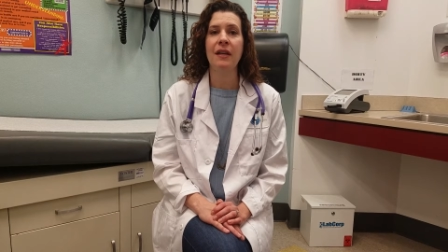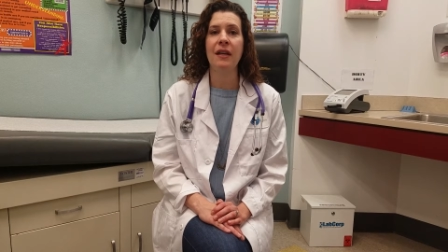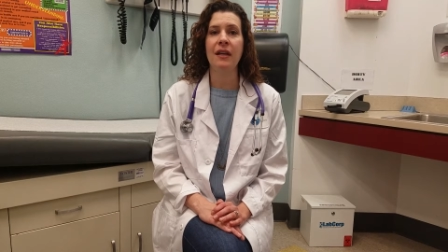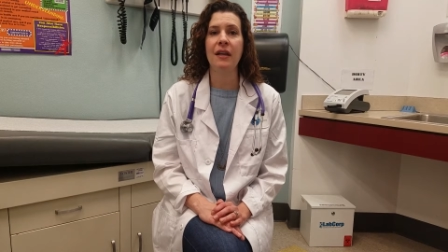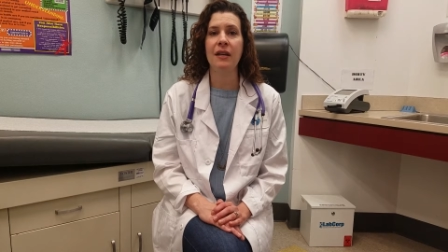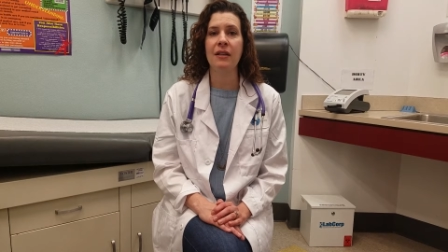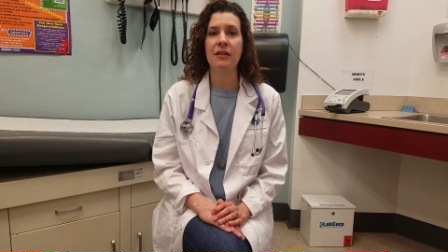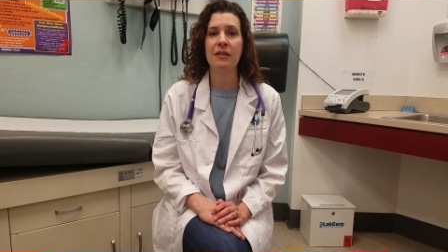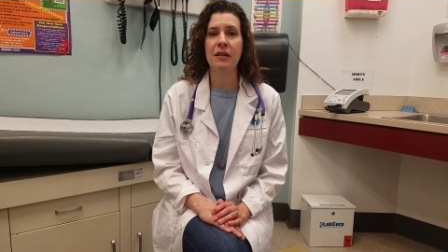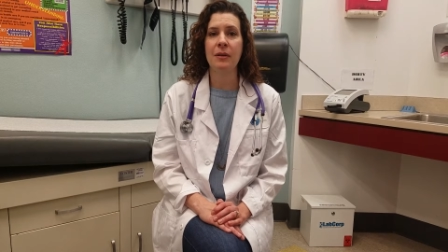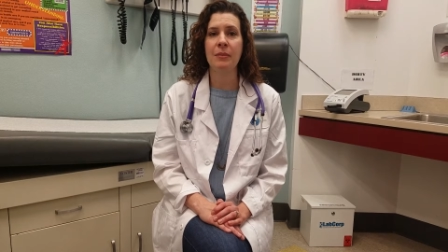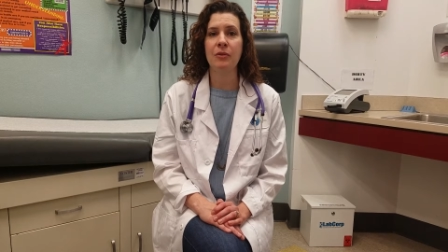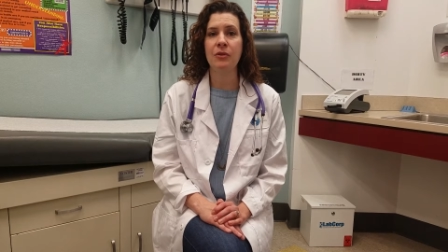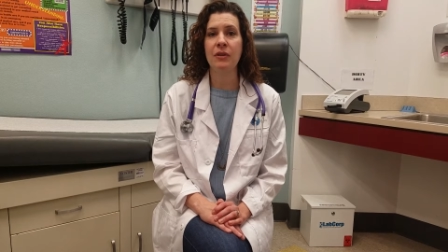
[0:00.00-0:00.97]
and
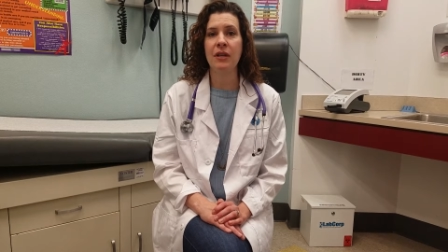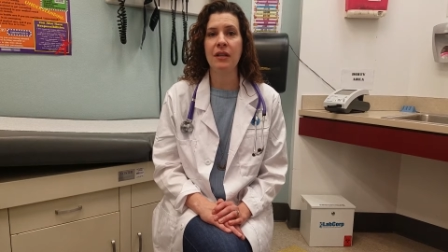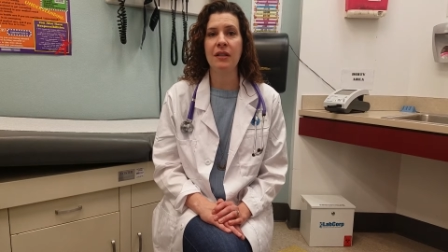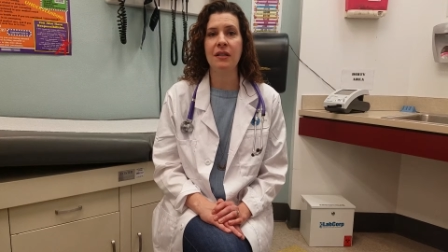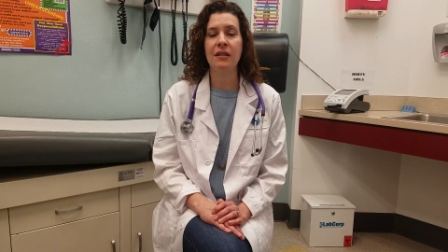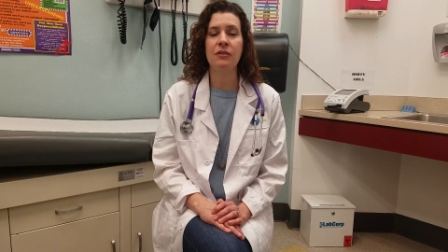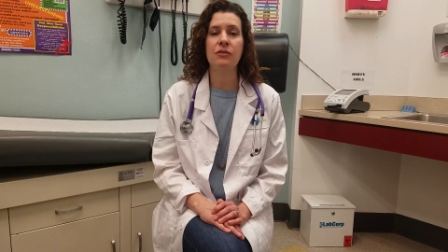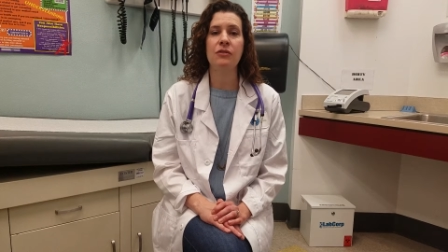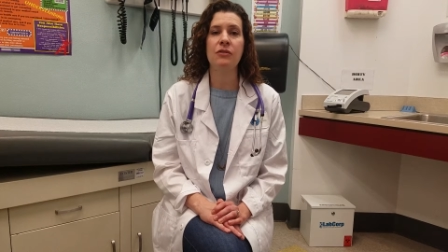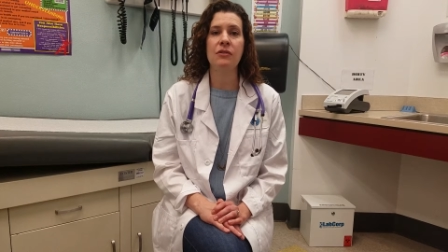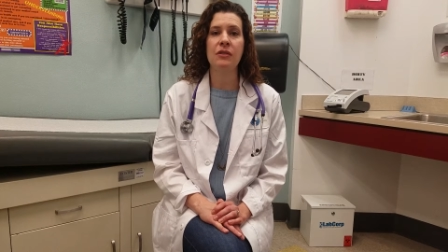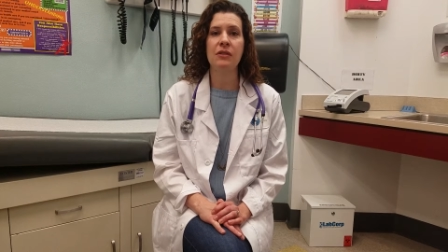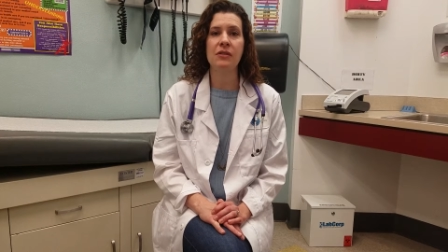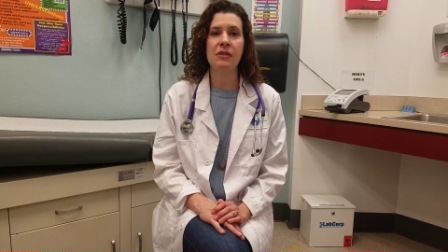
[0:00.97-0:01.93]
I'm located in the
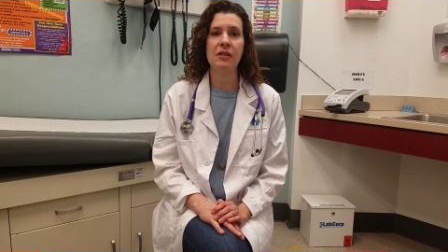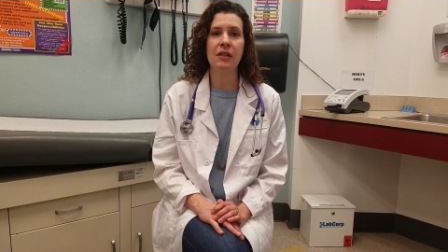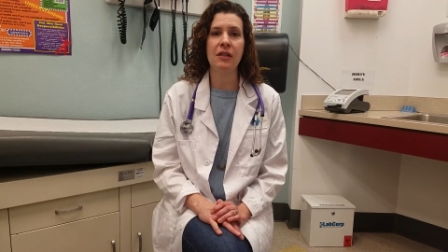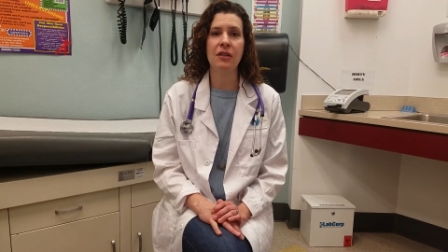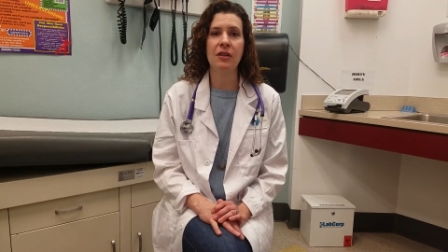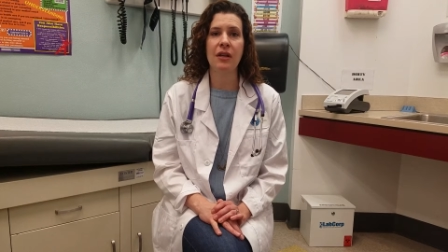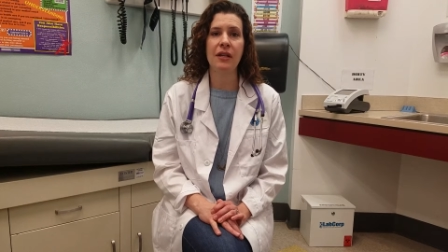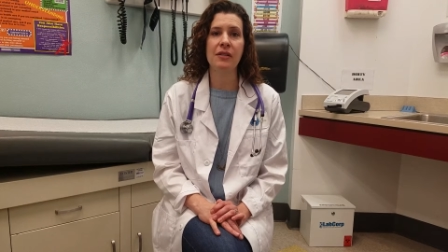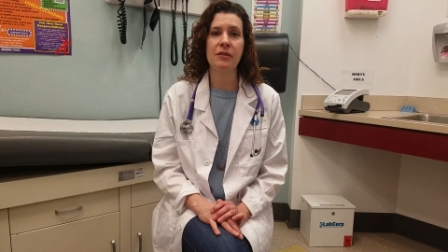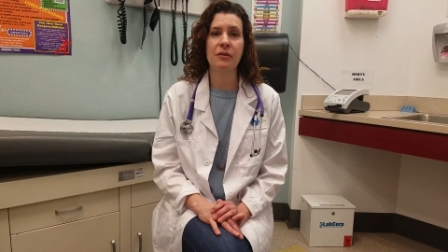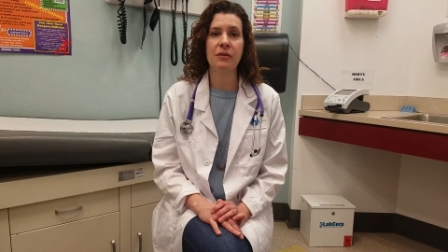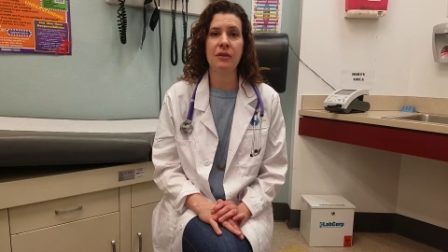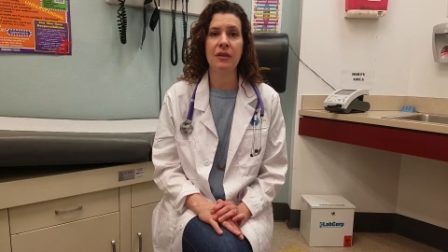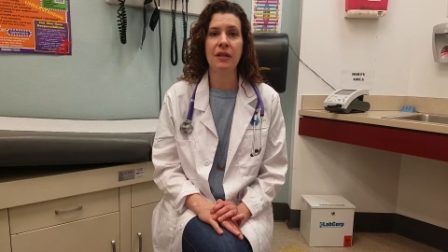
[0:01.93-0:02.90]
junior senior high
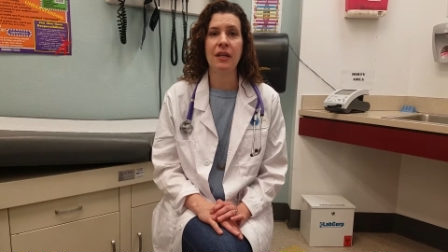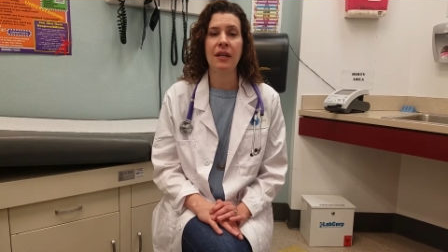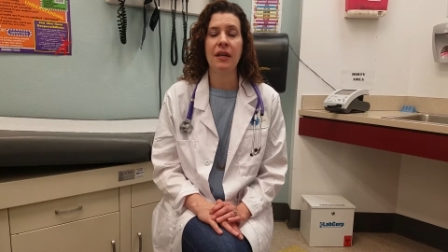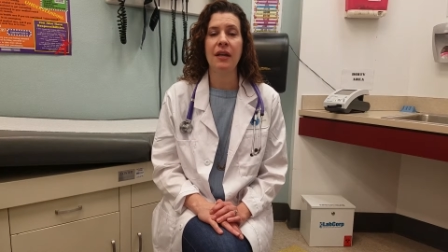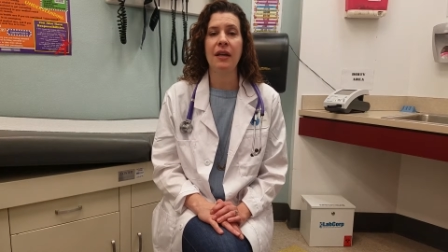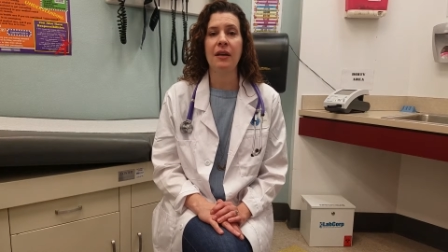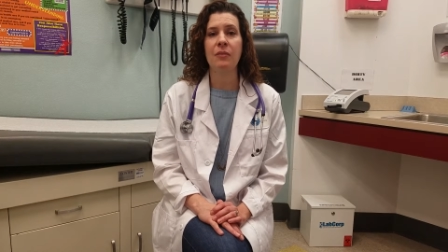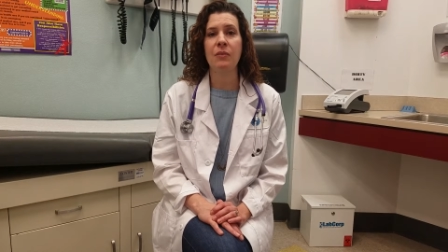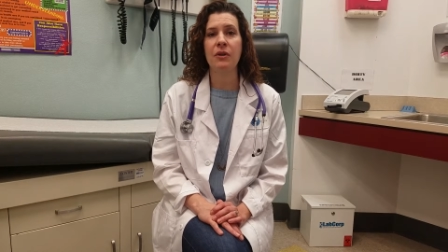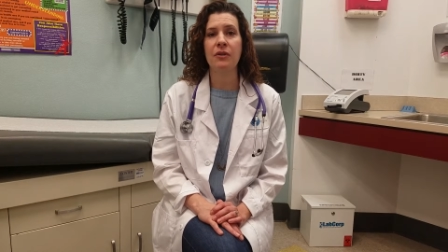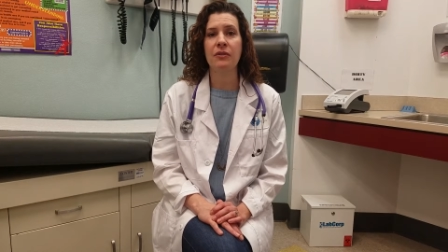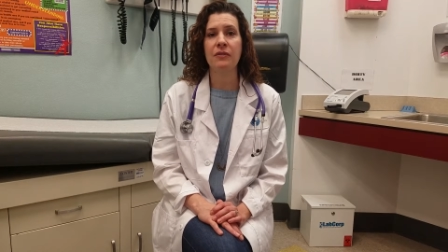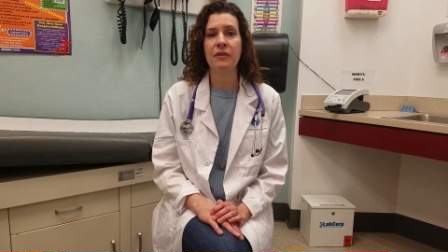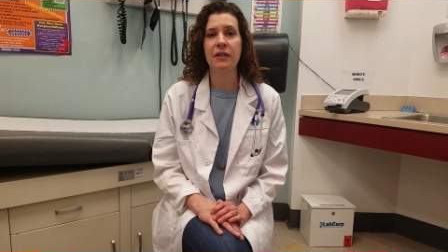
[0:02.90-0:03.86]
school at
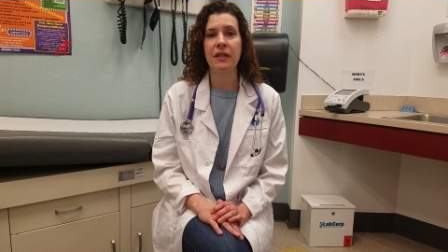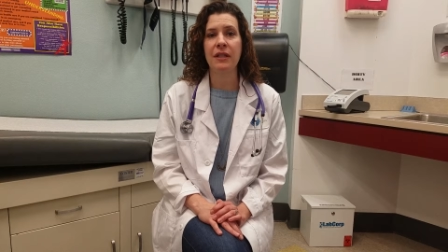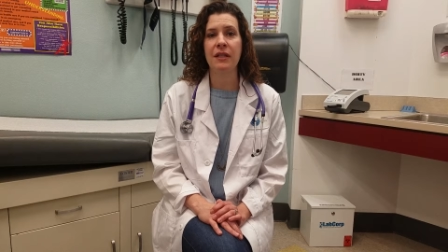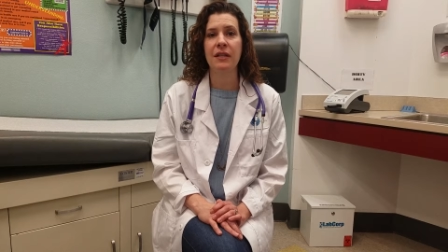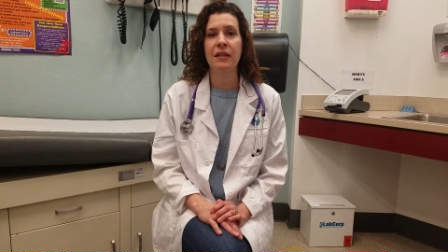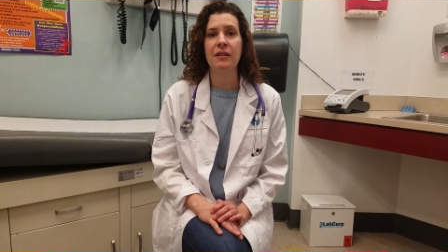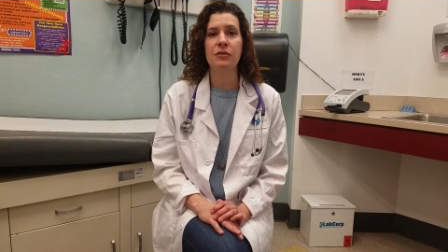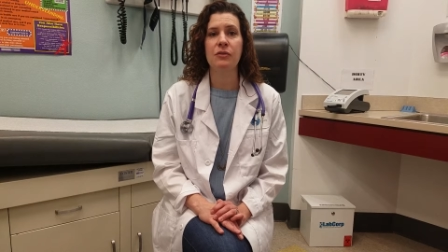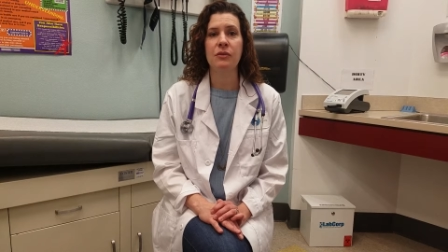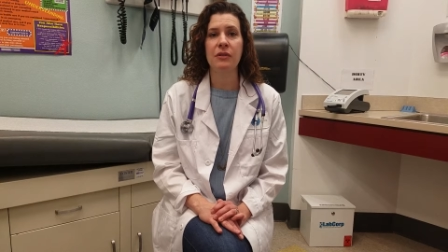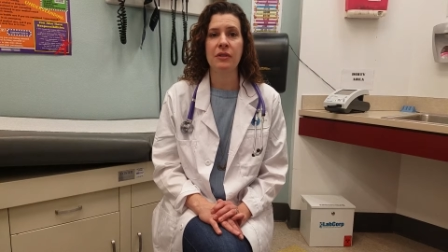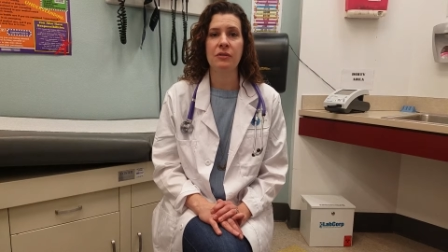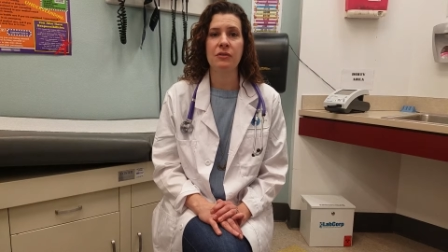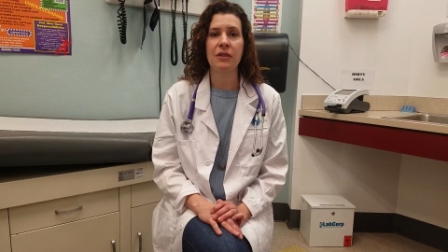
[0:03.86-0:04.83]
Watervliet School
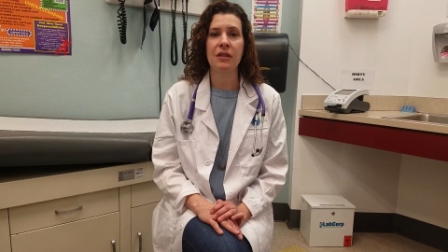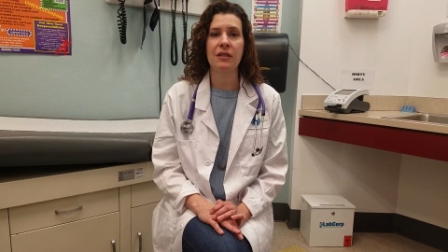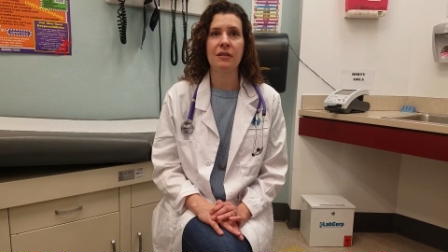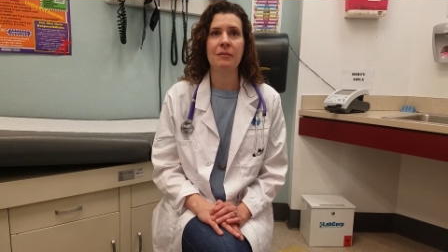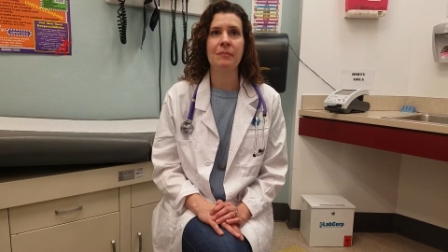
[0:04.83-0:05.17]
District.